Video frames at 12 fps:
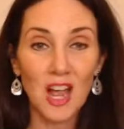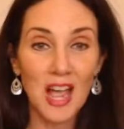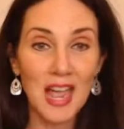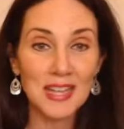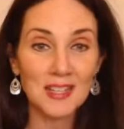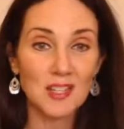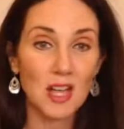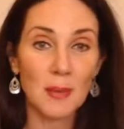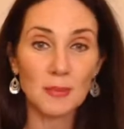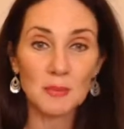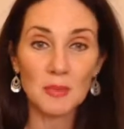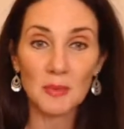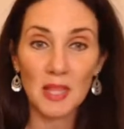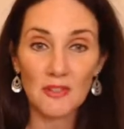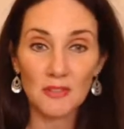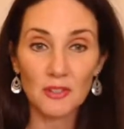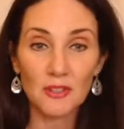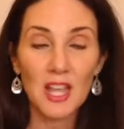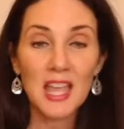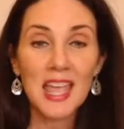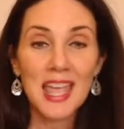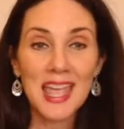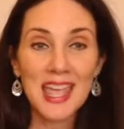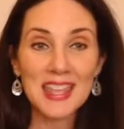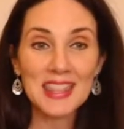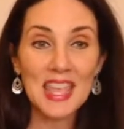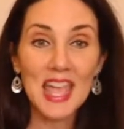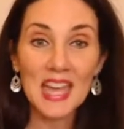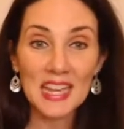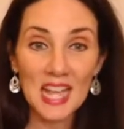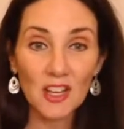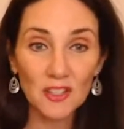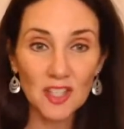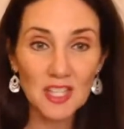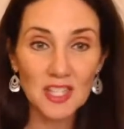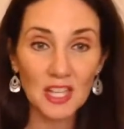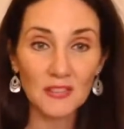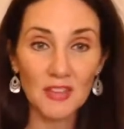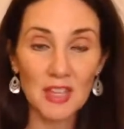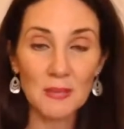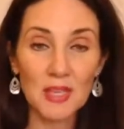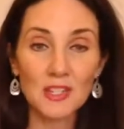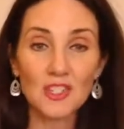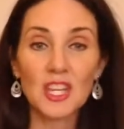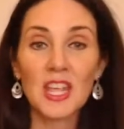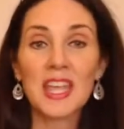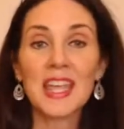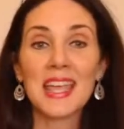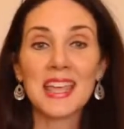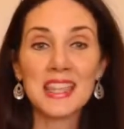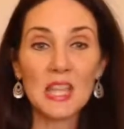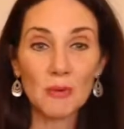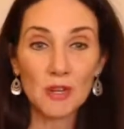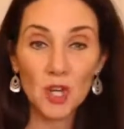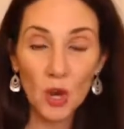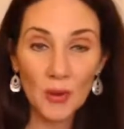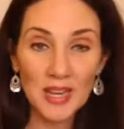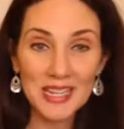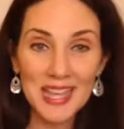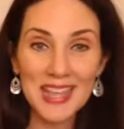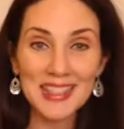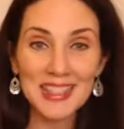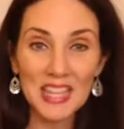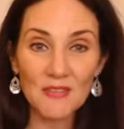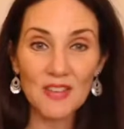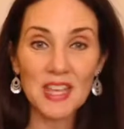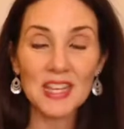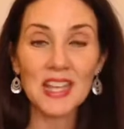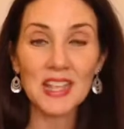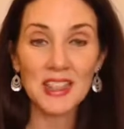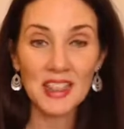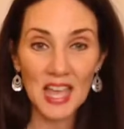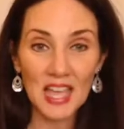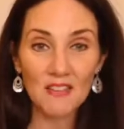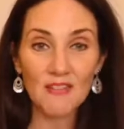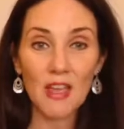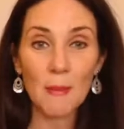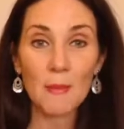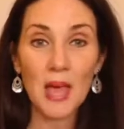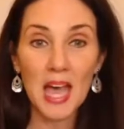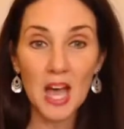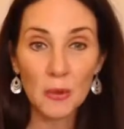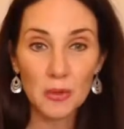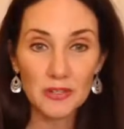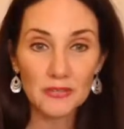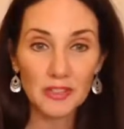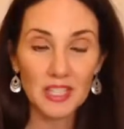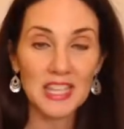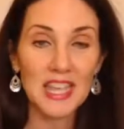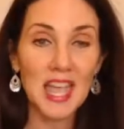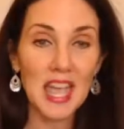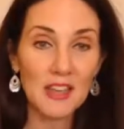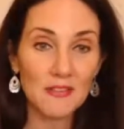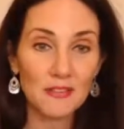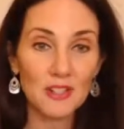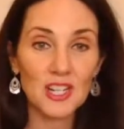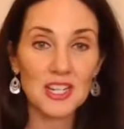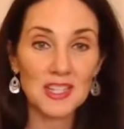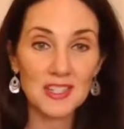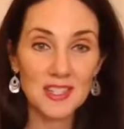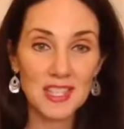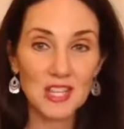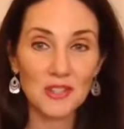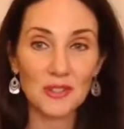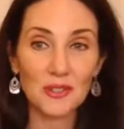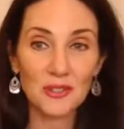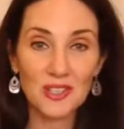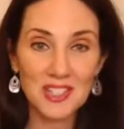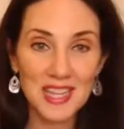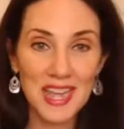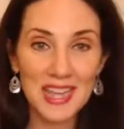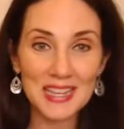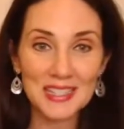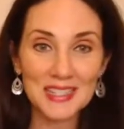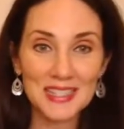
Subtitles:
highest optimum level, and they had a healthy self-image, and they were going and living life powerfully every single day.